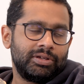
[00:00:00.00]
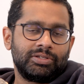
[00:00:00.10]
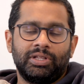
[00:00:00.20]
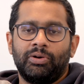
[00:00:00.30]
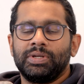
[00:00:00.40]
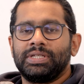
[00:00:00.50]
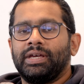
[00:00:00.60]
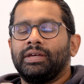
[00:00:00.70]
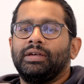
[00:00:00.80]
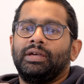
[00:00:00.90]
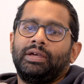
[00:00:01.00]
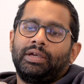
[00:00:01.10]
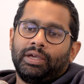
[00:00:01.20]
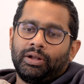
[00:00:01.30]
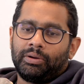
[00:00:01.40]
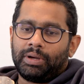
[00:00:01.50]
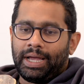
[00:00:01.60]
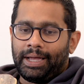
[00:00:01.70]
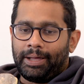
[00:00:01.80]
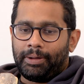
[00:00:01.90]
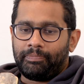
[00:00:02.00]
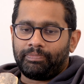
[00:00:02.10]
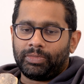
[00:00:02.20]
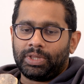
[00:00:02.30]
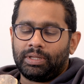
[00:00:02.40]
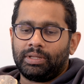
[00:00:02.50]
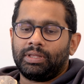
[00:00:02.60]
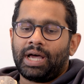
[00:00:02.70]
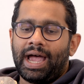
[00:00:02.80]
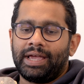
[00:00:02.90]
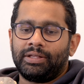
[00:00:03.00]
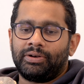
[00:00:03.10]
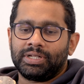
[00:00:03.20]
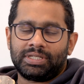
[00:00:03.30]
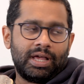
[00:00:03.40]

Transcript: So they always say, the higher the risk,